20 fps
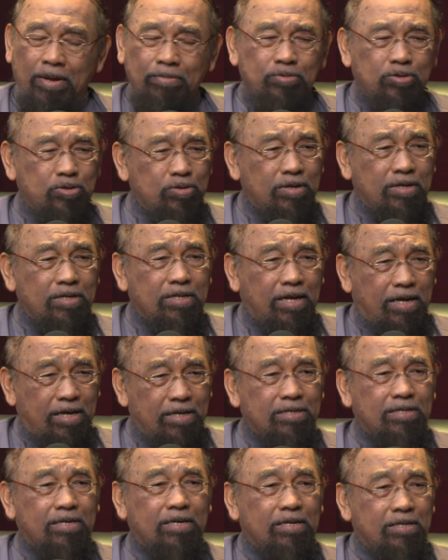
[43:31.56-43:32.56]
sure there
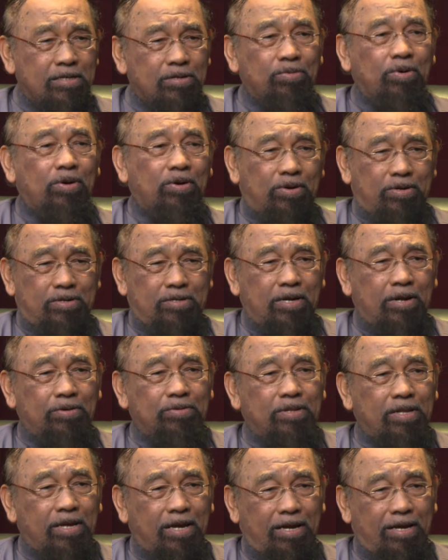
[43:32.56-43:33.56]
is reservoir down
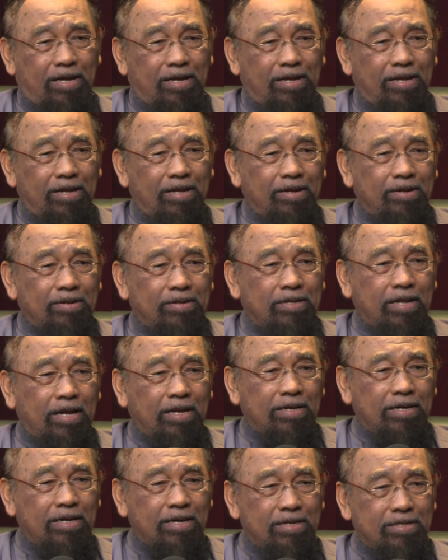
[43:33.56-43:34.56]
there that
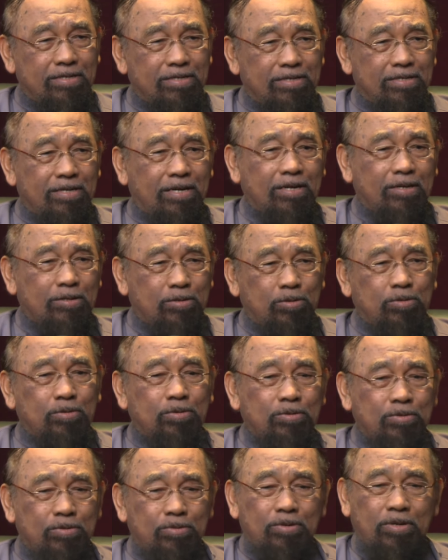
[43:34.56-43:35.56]
needs
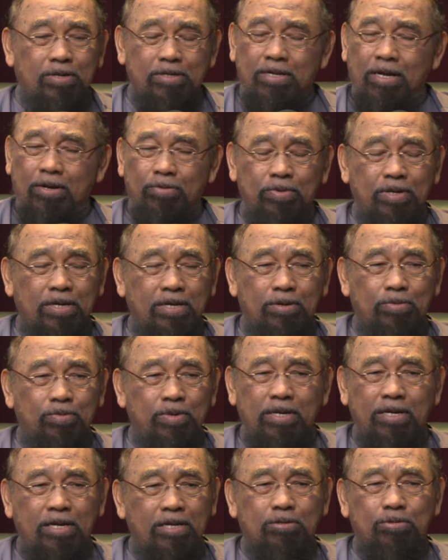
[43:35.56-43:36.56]
we
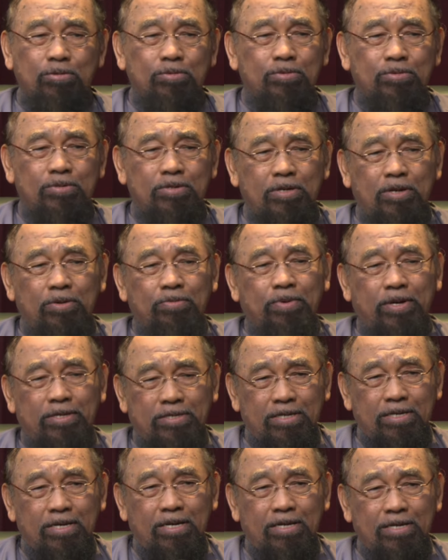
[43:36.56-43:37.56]
need to
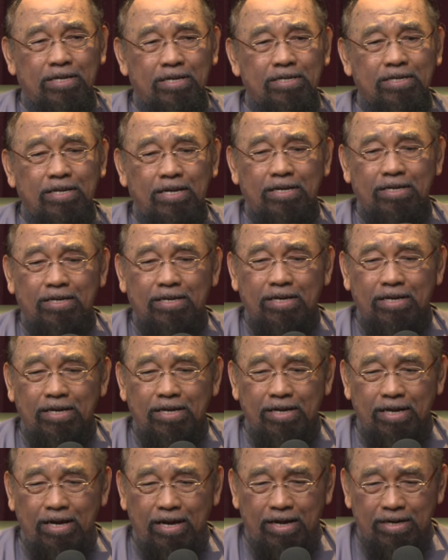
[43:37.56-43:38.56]
investigate this and
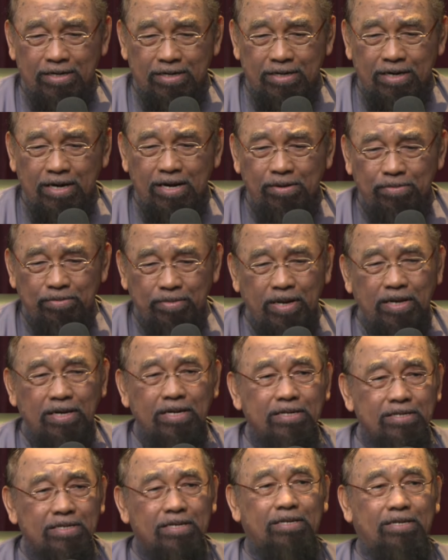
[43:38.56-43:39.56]
really
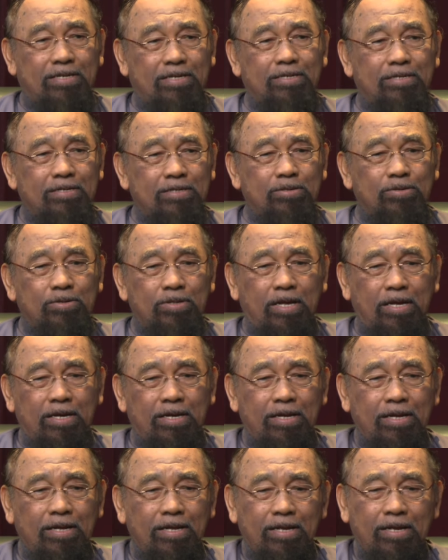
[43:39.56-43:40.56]
manage it so that
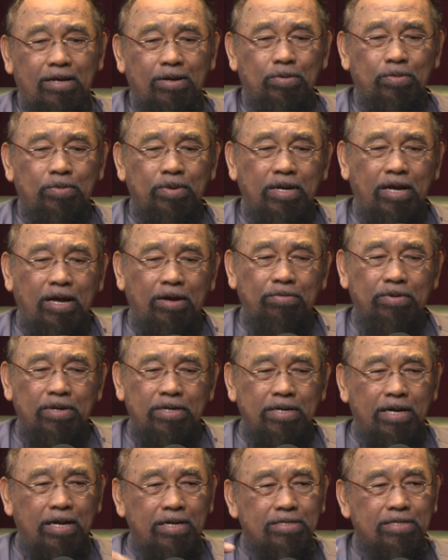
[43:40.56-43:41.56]
we have a
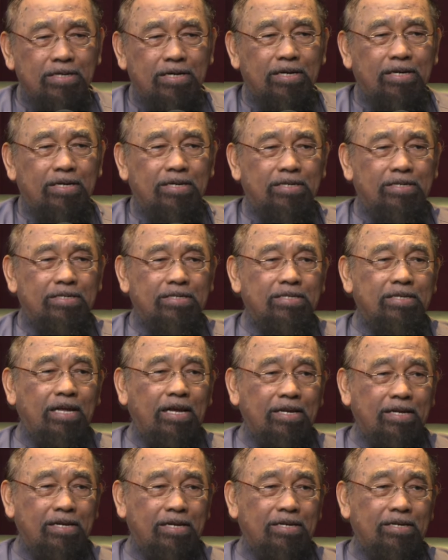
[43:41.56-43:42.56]
natural
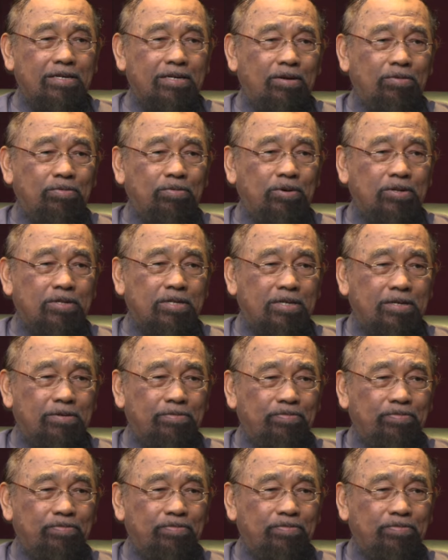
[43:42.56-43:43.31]
cycle of water.